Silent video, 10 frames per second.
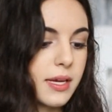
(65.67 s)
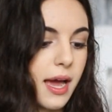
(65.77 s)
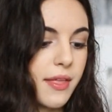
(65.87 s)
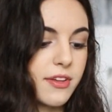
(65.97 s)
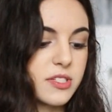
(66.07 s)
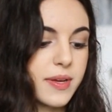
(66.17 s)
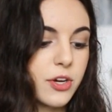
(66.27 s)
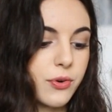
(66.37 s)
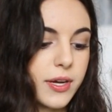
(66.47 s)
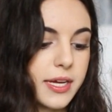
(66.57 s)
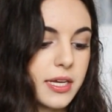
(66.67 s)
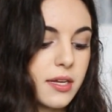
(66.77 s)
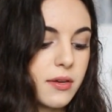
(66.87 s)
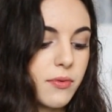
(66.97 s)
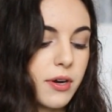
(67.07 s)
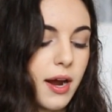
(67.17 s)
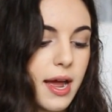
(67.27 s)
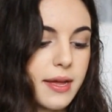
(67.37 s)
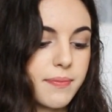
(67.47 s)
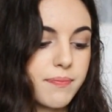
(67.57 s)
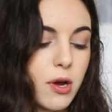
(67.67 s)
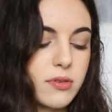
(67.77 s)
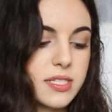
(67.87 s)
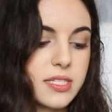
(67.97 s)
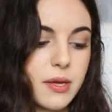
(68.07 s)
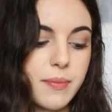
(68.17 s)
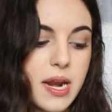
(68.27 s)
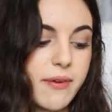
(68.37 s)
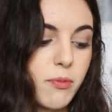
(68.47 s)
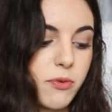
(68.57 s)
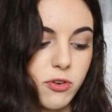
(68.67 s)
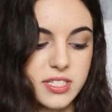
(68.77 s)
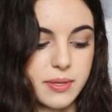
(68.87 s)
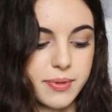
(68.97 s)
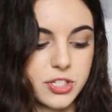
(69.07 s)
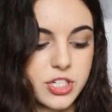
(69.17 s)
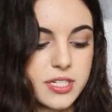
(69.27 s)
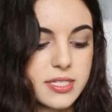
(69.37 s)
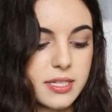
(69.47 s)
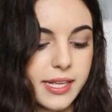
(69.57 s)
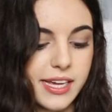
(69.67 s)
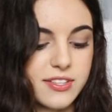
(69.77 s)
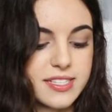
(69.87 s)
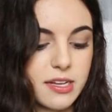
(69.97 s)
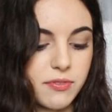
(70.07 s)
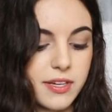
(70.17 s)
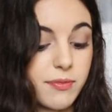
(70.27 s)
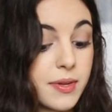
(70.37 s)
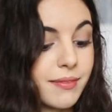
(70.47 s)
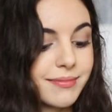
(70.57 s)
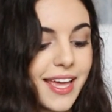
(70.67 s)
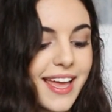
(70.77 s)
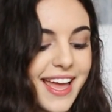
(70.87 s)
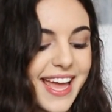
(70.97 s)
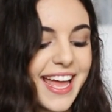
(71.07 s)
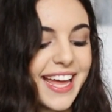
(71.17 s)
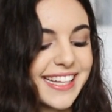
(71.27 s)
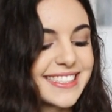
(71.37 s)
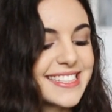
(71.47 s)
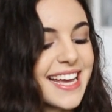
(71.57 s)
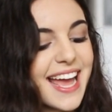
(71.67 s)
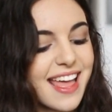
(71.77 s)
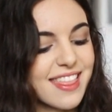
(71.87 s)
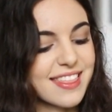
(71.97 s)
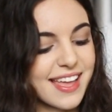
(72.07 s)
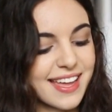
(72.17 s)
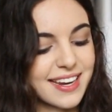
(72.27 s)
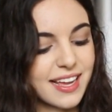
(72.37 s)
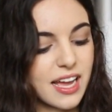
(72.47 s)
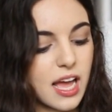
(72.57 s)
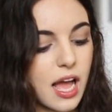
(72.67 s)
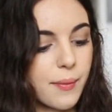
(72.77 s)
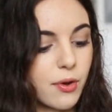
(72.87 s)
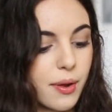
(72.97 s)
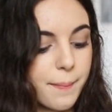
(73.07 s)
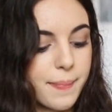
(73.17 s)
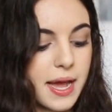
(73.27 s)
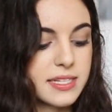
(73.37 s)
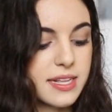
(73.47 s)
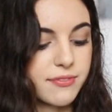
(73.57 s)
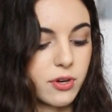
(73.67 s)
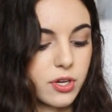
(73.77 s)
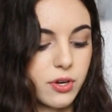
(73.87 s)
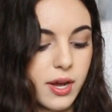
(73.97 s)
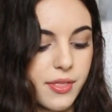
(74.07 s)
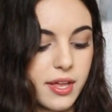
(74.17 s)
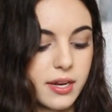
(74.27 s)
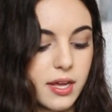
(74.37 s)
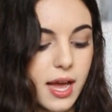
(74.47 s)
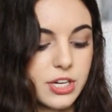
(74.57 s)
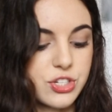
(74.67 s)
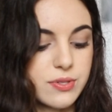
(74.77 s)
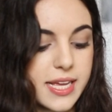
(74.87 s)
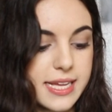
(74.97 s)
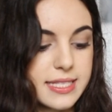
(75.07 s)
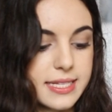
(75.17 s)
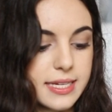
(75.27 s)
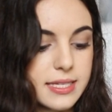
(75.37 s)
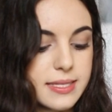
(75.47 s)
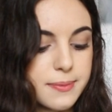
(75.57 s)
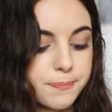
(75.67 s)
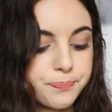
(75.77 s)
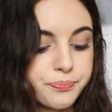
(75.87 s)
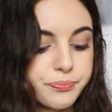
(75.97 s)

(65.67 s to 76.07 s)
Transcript: Yeah, and there's my grid where I post some never before seen pictures, like this selfie of me. And then I'm going back to that photo, and then I choose A6.